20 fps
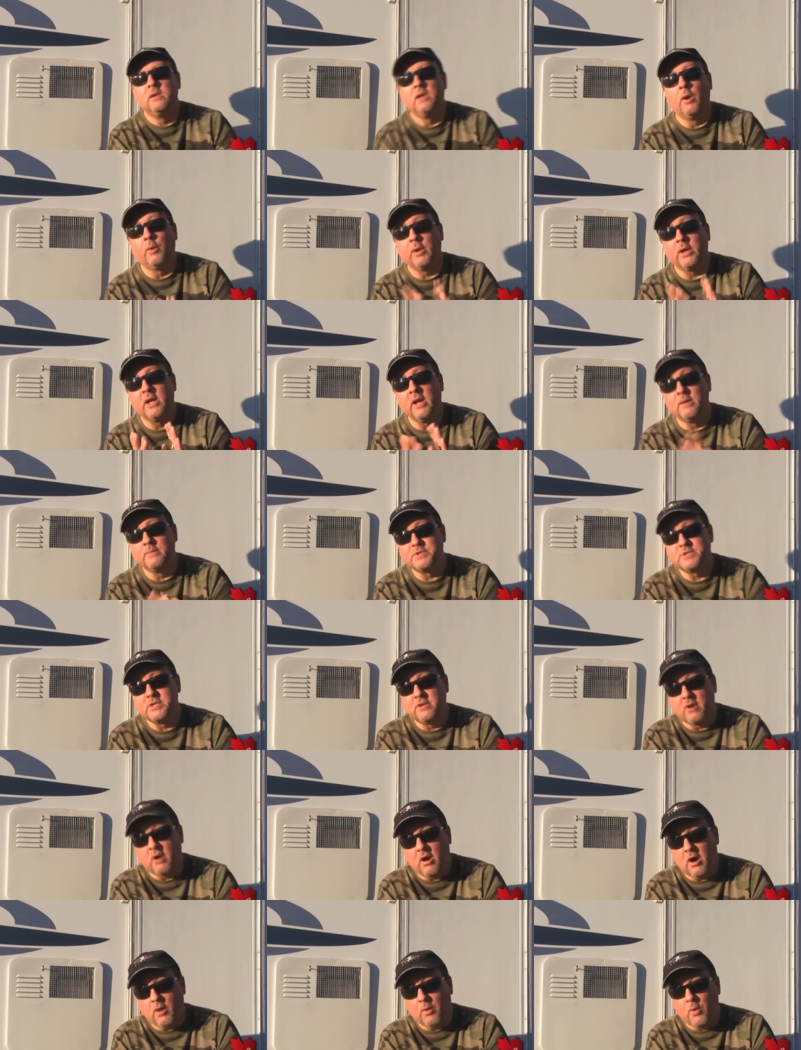Now, when it comes to
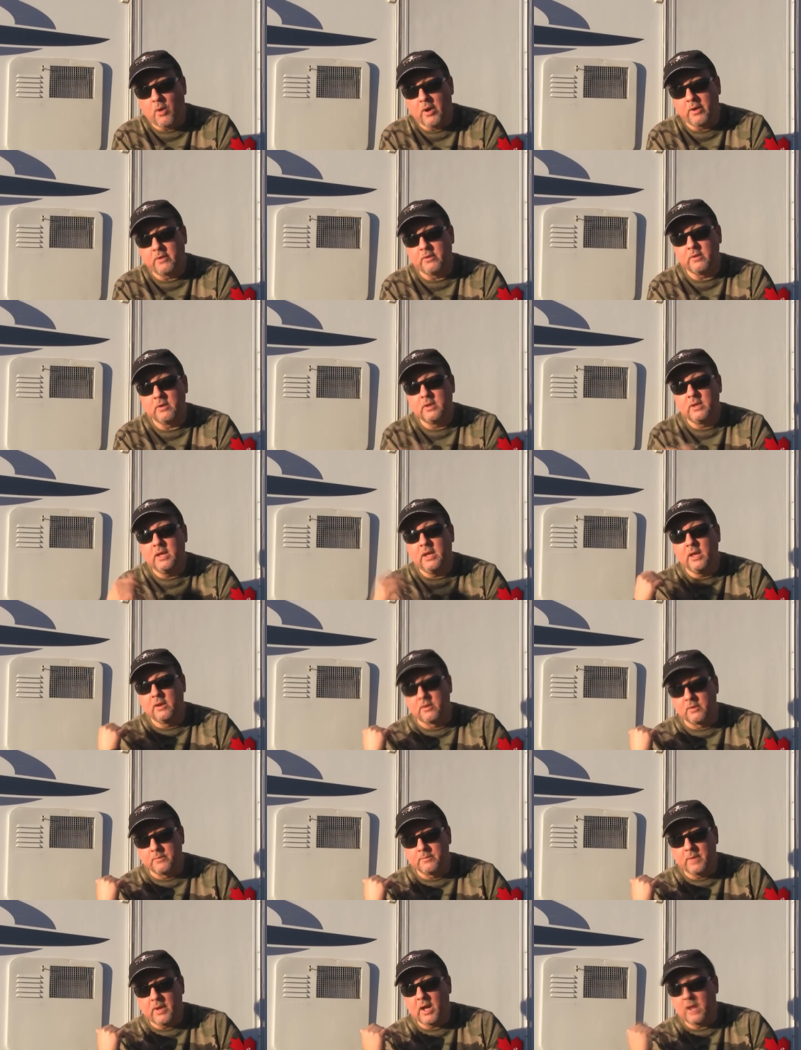the hot water
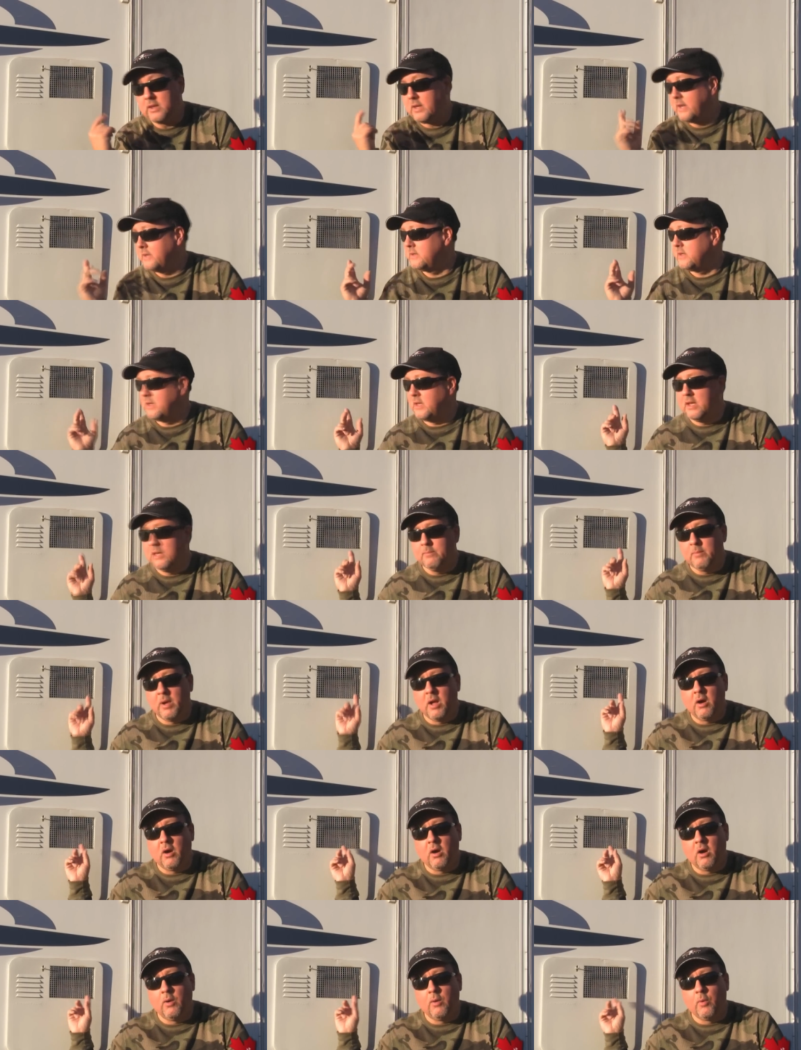heater, I like to keep
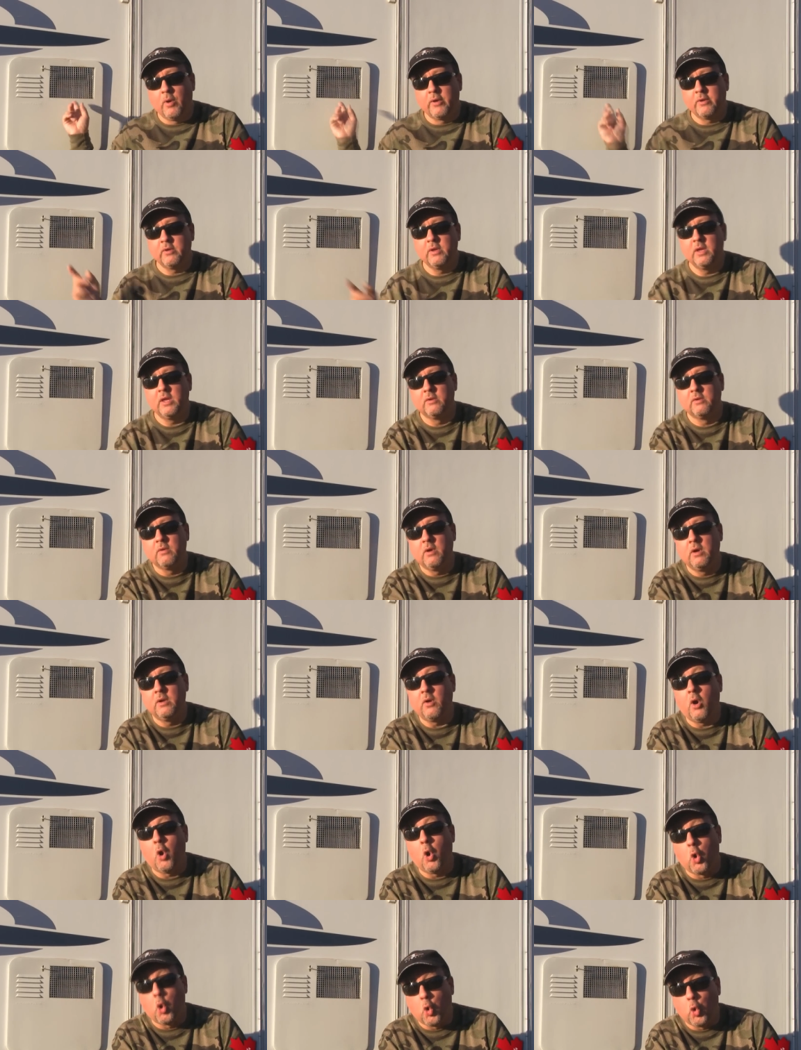my hot water heater
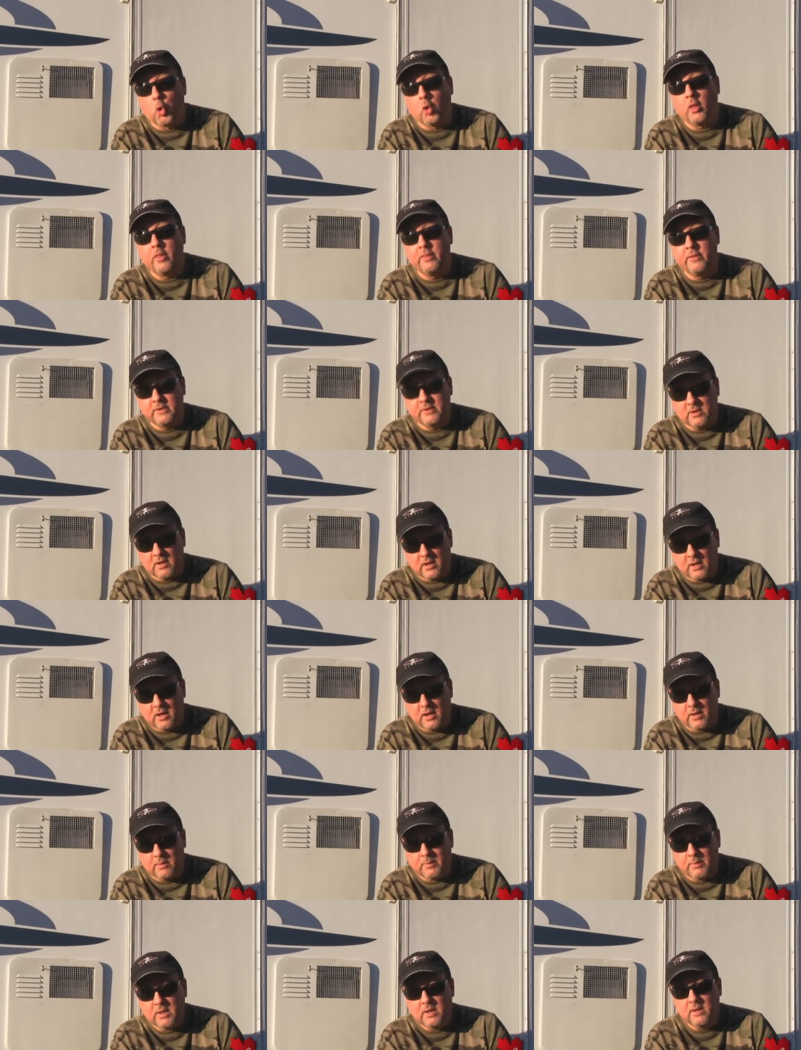on all the
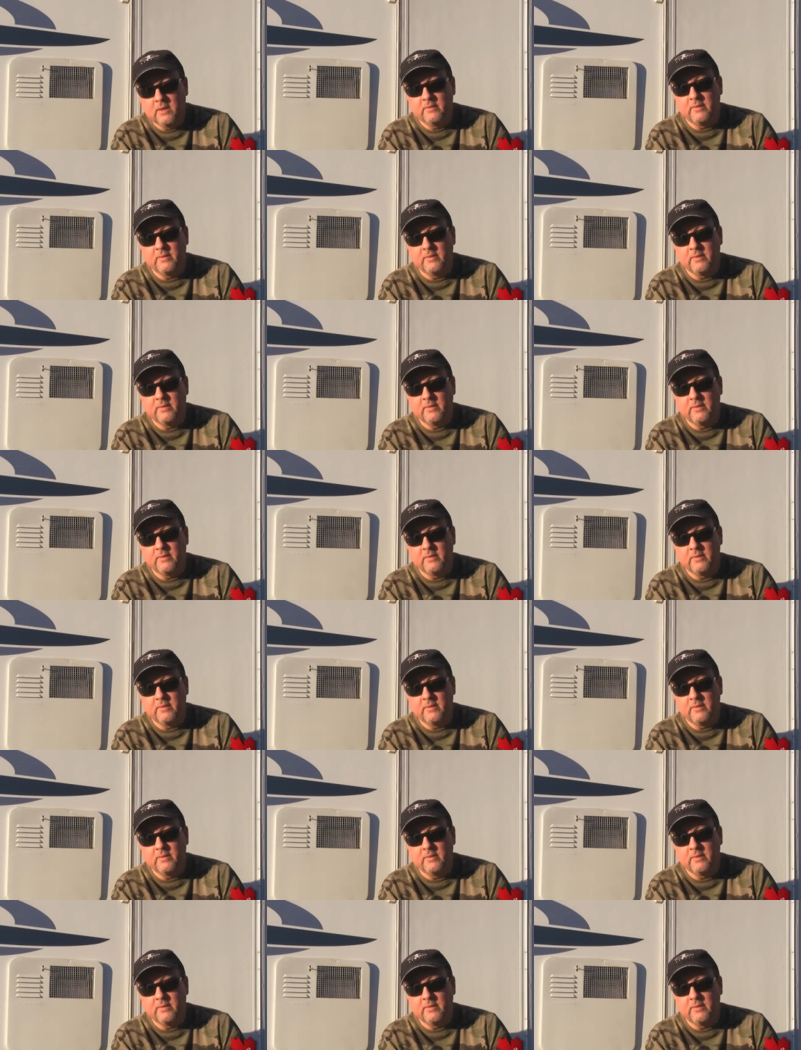time.